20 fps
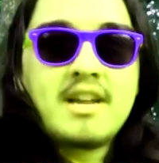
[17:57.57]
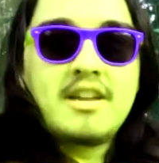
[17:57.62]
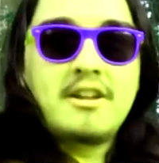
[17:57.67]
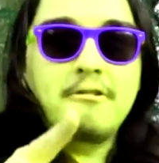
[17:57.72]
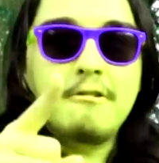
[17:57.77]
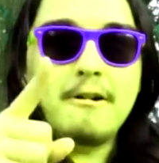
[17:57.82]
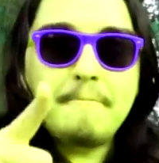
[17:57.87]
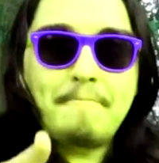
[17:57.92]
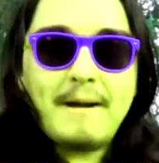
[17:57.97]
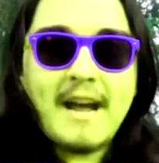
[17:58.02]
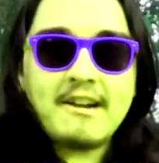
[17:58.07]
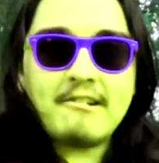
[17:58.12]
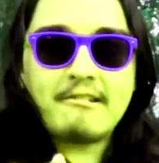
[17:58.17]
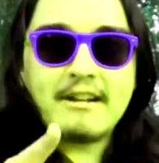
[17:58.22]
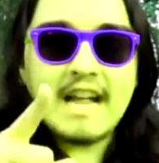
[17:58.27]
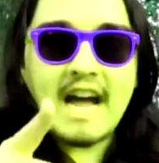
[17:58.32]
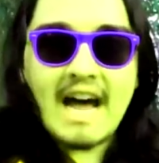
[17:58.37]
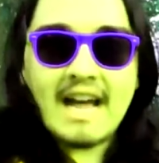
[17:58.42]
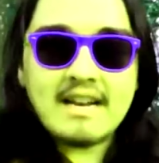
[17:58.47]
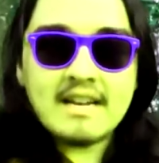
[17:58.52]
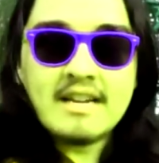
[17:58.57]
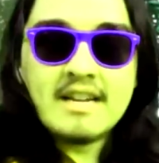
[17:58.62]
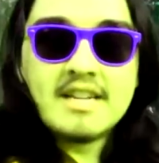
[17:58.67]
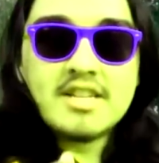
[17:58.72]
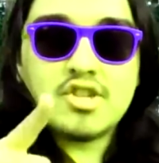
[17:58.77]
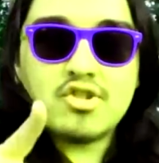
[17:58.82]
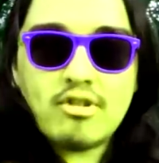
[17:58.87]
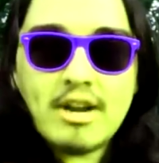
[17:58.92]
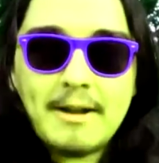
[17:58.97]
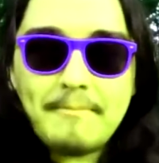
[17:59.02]
You had better not
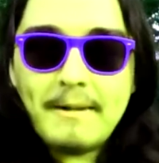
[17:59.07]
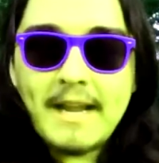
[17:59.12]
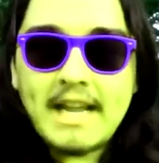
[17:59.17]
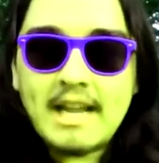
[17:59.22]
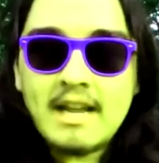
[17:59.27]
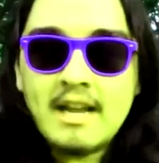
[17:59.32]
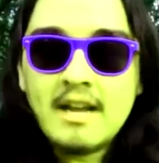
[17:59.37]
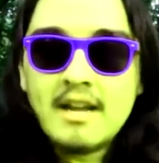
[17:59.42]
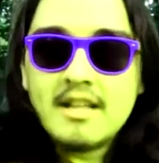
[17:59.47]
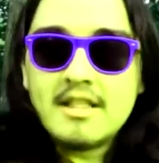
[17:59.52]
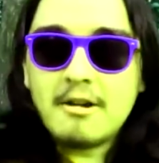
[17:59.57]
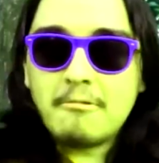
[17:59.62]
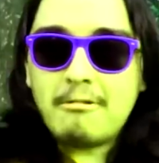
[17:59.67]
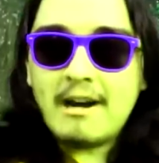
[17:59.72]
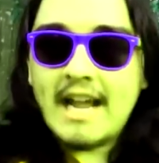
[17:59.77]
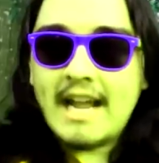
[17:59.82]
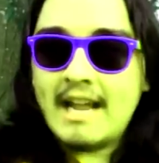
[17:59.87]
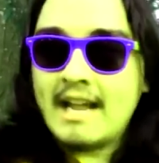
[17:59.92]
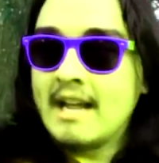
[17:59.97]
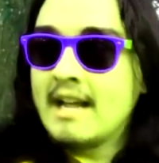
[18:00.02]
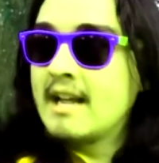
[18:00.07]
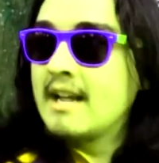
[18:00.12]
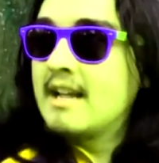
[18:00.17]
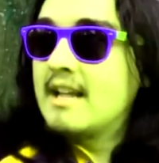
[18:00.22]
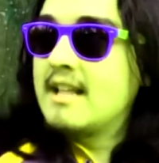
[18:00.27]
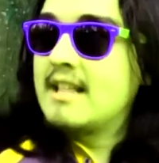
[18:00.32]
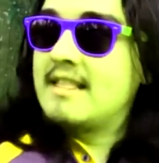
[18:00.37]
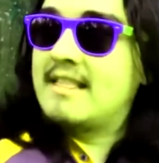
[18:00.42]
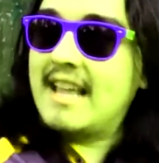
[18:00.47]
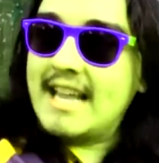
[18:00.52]
treat me the way
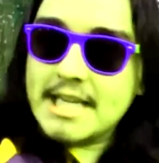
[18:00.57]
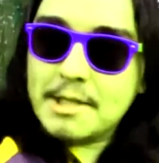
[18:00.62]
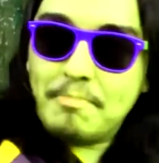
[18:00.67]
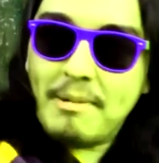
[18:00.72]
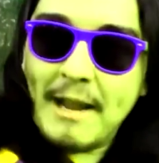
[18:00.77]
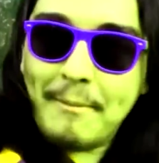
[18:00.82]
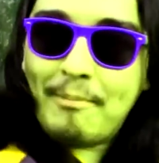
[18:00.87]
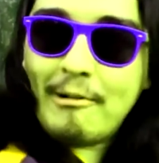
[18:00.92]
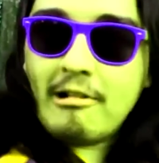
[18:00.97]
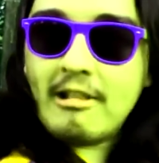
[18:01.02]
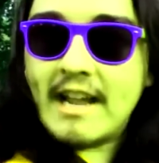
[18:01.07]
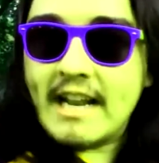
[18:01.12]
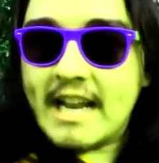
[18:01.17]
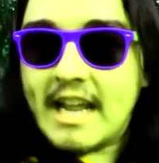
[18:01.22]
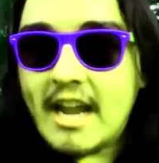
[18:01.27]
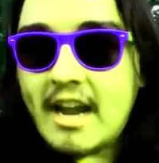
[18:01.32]
these people in